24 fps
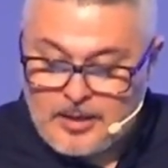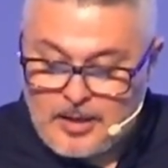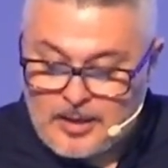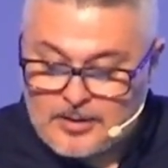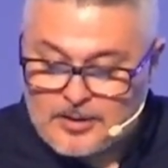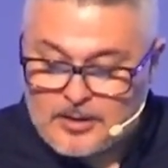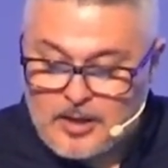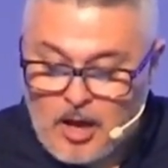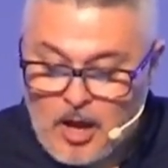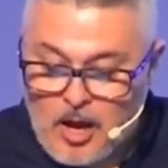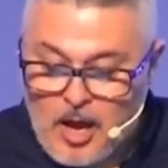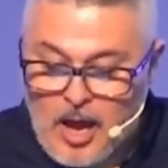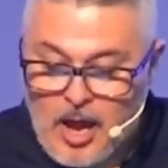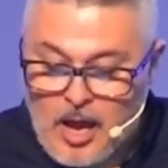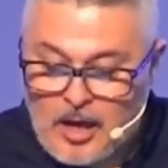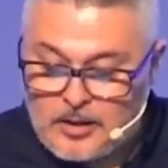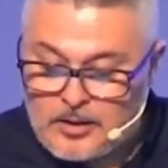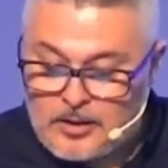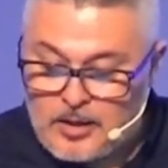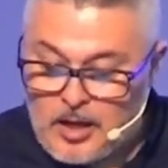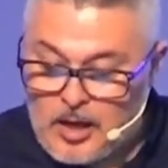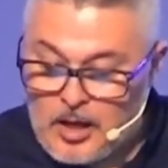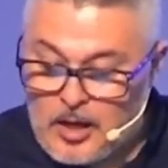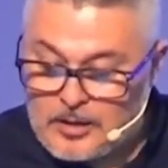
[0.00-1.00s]
and does
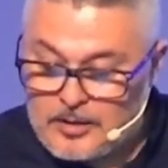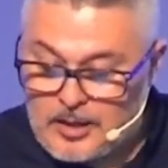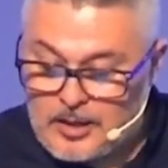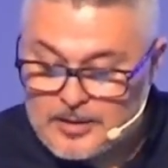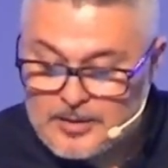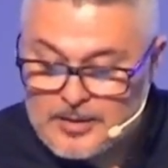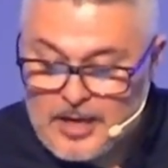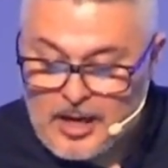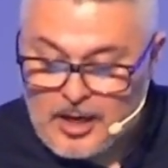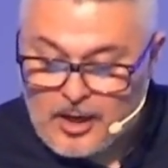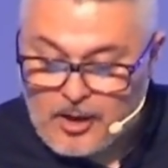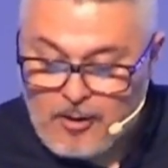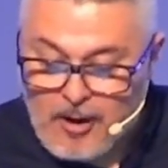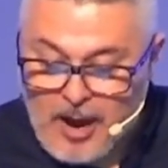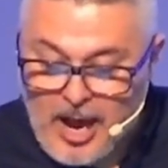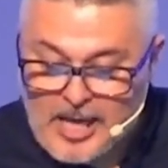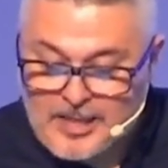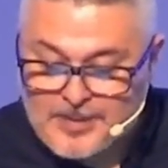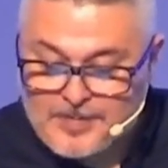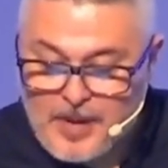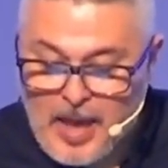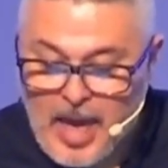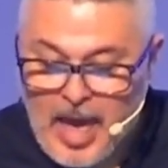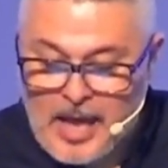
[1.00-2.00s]
not
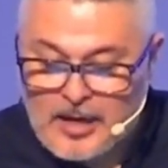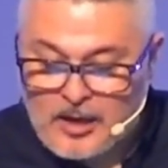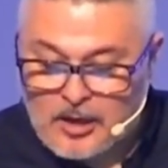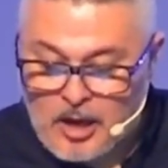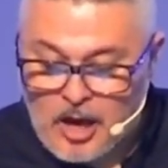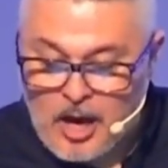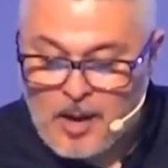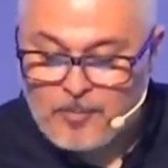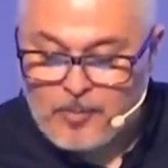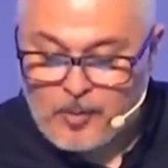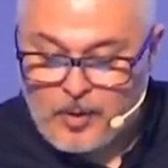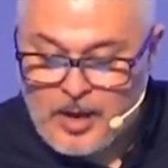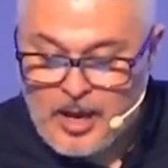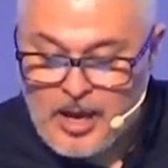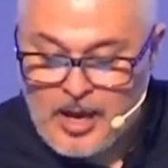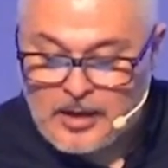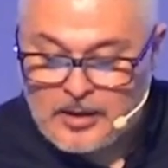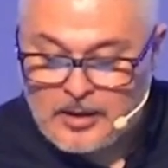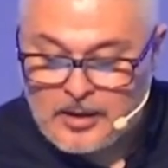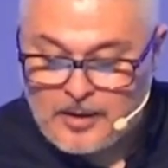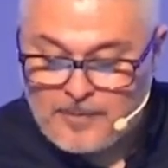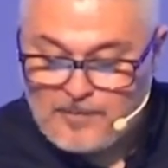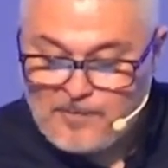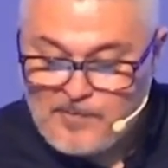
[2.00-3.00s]
grasp and
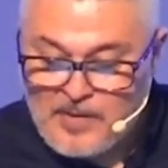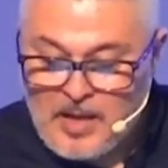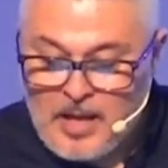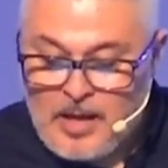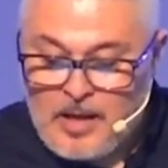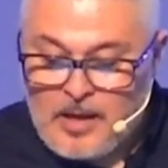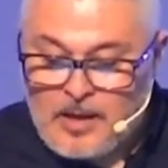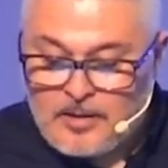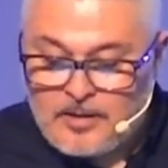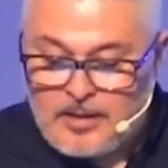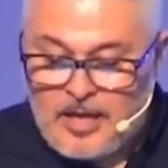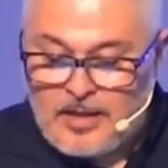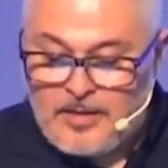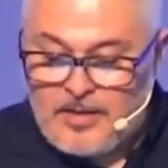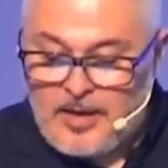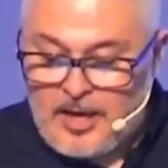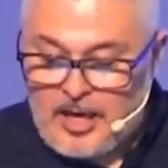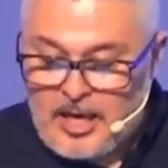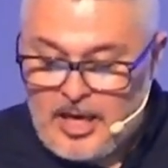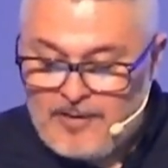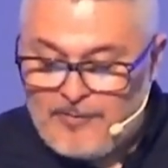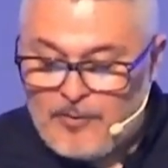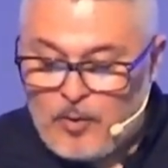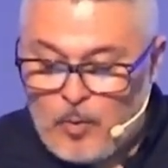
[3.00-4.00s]
comprehend it,
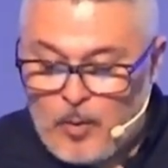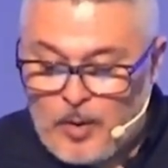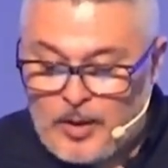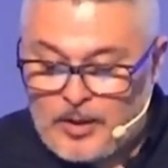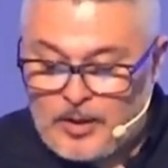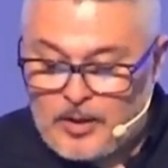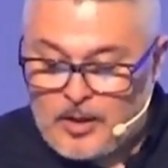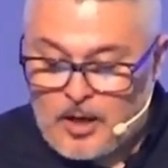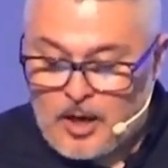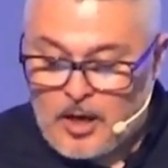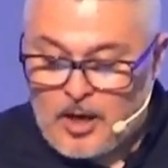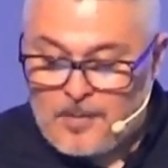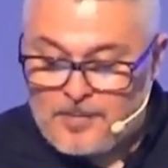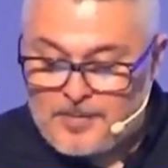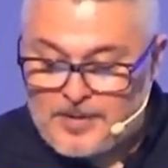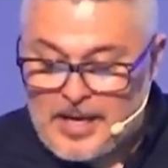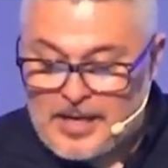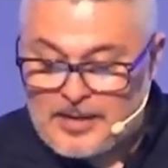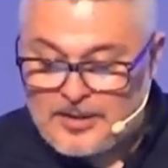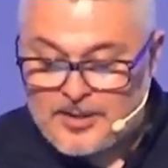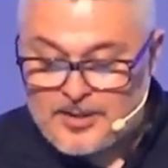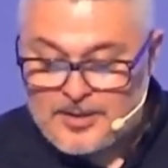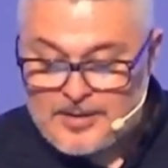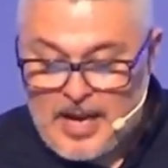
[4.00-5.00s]
then the evil one
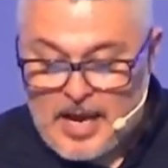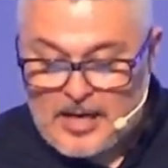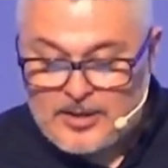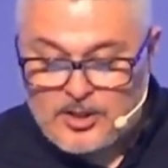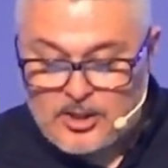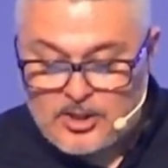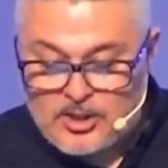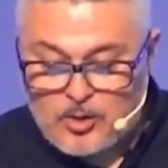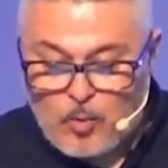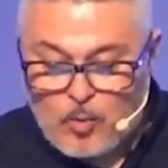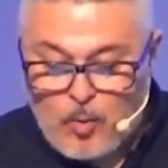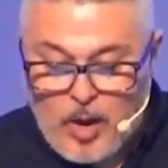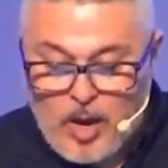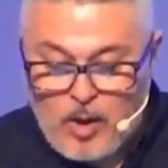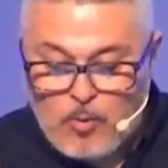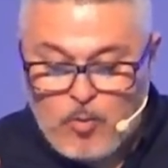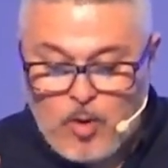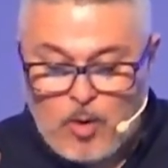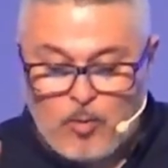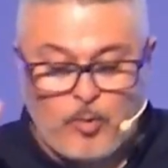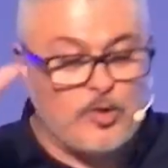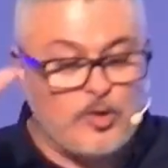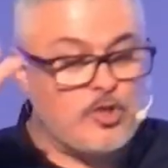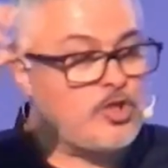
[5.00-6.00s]
comes and snatches
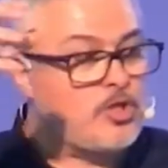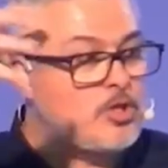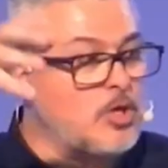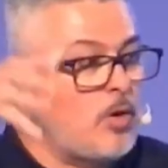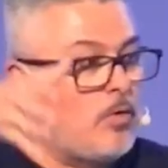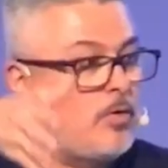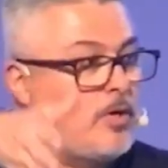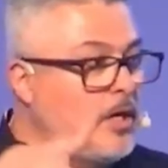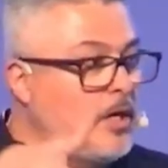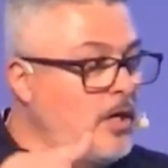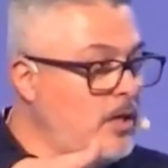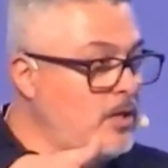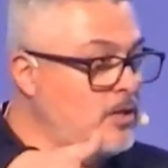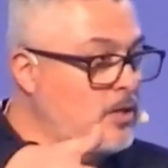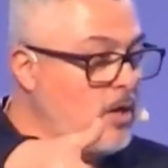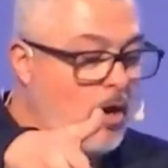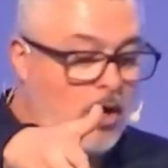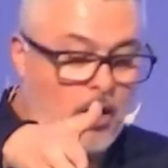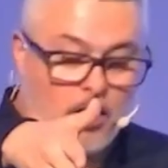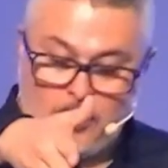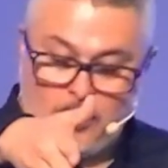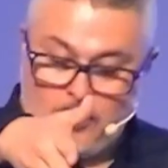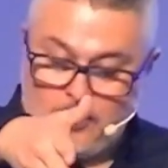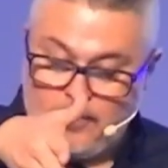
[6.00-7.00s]
away what was sown in
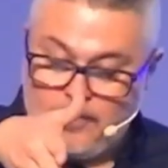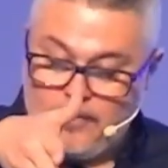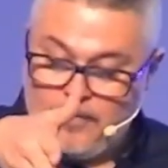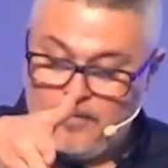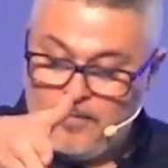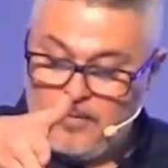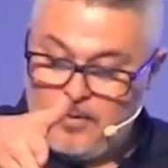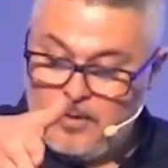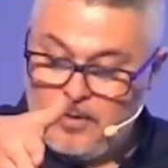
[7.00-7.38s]
his heart.